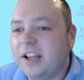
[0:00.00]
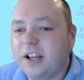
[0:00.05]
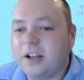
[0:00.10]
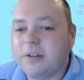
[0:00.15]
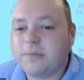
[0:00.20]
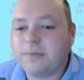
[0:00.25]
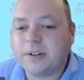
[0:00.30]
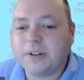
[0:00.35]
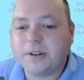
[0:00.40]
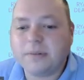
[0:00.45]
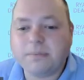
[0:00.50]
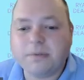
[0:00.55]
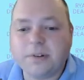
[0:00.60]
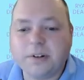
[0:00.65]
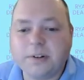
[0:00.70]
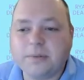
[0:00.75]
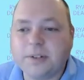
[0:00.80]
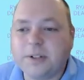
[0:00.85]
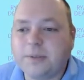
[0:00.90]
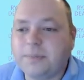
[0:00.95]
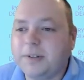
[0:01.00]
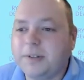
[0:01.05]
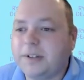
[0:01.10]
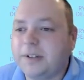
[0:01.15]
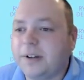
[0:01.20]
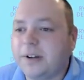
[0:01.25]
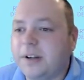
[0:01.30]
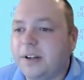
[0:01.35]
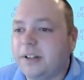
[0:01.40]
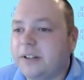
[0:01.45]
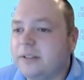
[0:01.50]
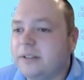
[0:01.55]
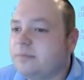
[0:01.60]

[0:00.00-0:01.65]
it can pretty much be done.